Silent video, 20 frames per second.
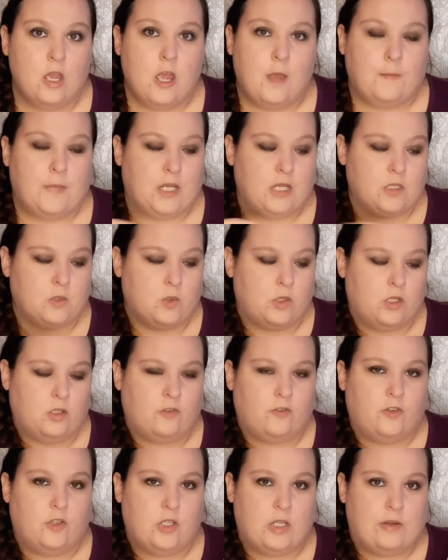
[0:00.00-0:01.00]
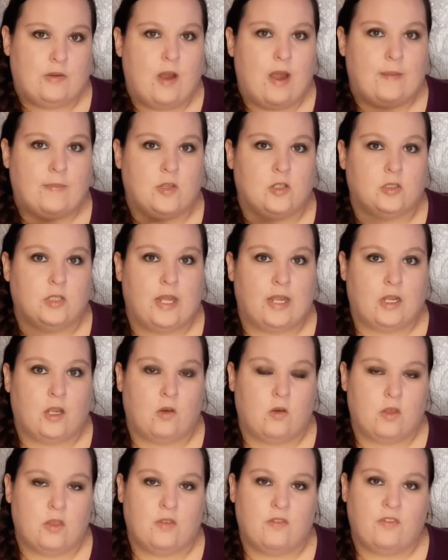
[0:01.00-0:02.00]
because when they're fully ripe, they'll let
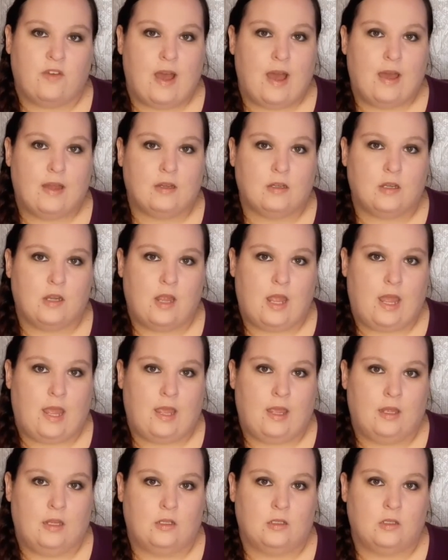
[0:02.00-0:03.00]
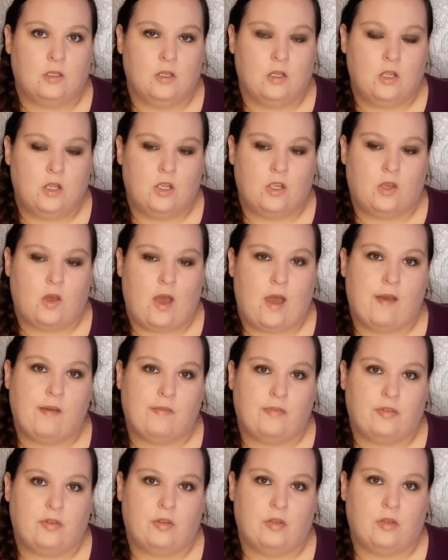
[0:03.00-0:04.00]
go of the vine and you'll have
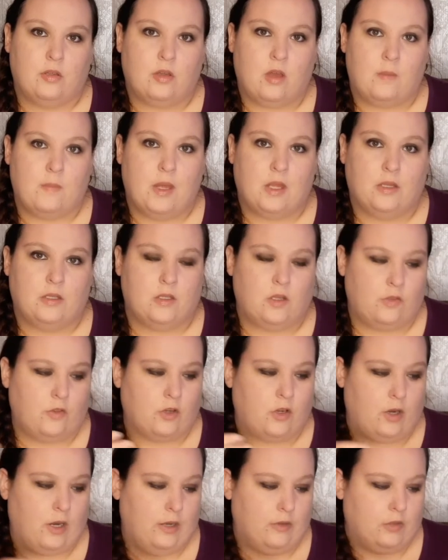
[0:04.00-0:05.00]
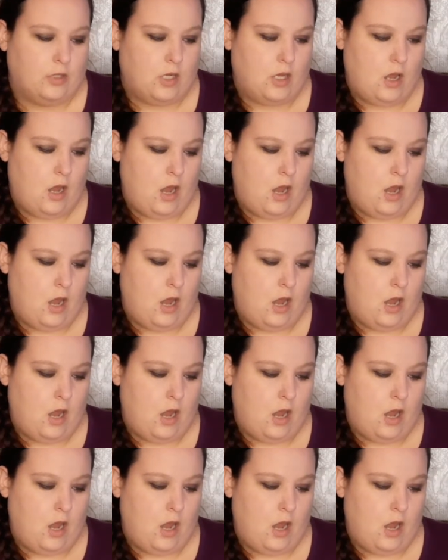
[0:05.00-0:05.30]
a melon on the ground.